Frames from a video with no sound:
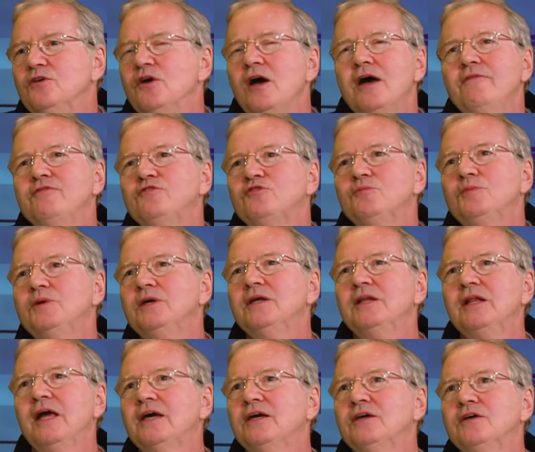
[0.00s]
have to be
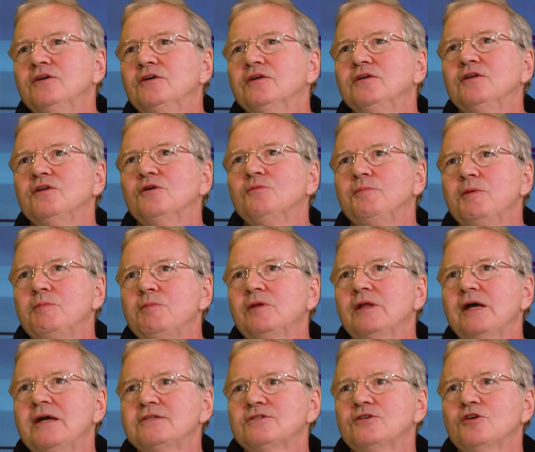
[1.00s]
like, you know, people
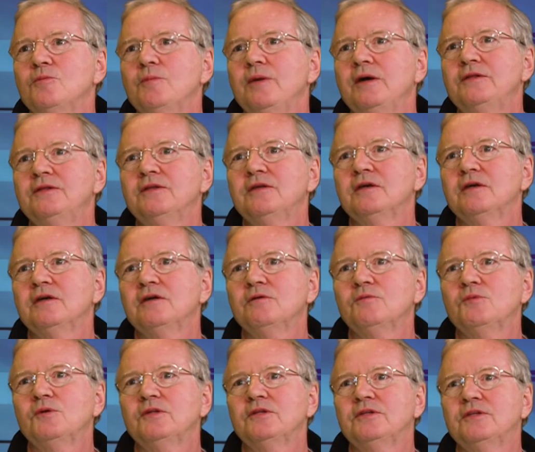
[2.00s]
ask you about
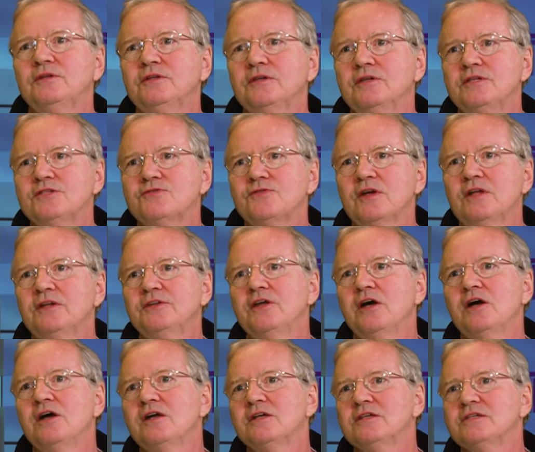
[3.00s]
what Israel
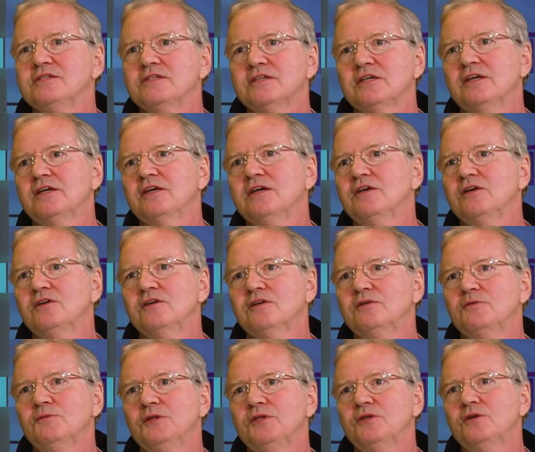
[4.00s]
does
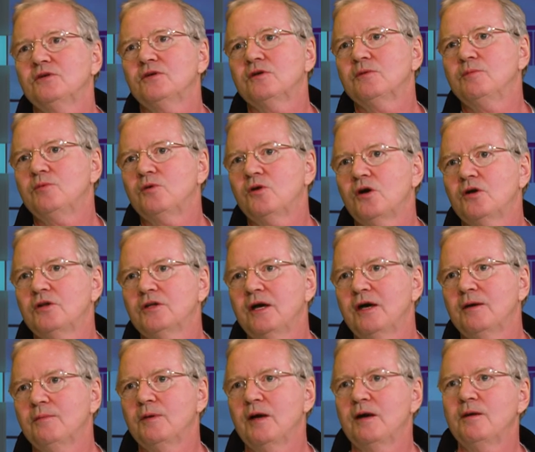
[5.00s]
when you're abroad.
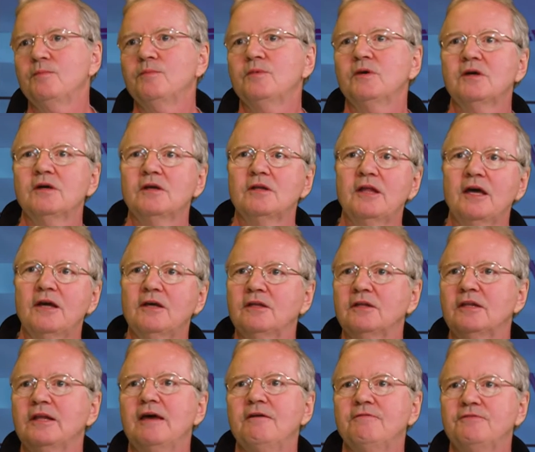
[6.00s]
I'm like
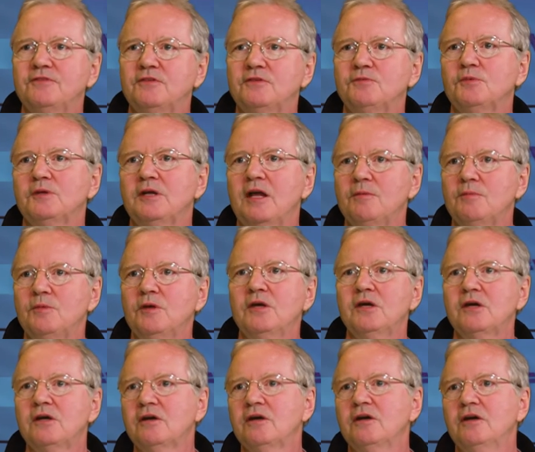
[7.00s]
left when I'm
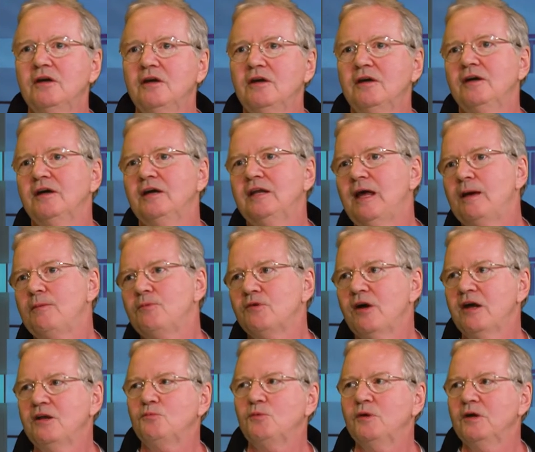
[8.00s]
here, and I'm
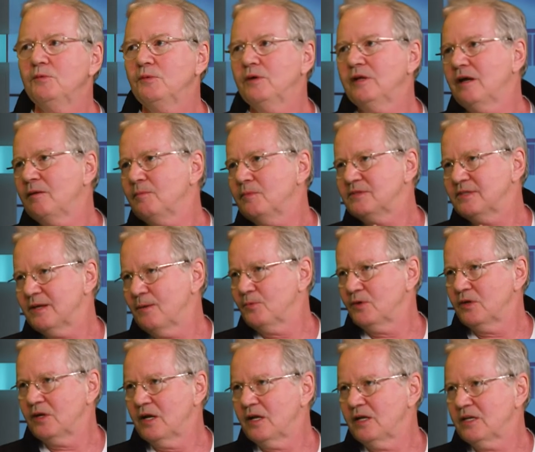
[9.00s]
right wing when I'm
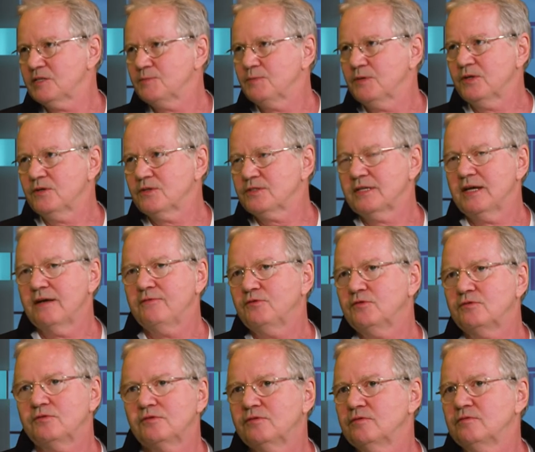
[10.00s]
somewhere else, because I have
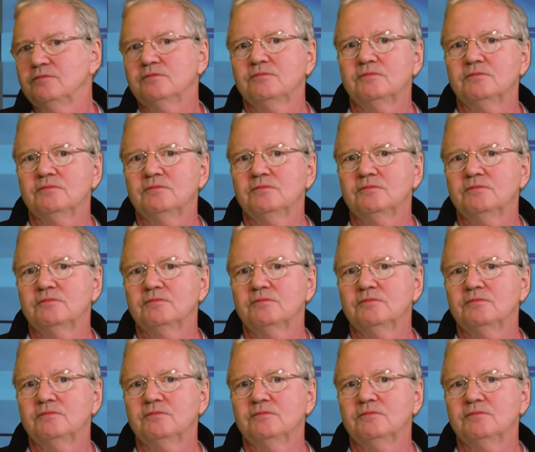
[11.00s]
to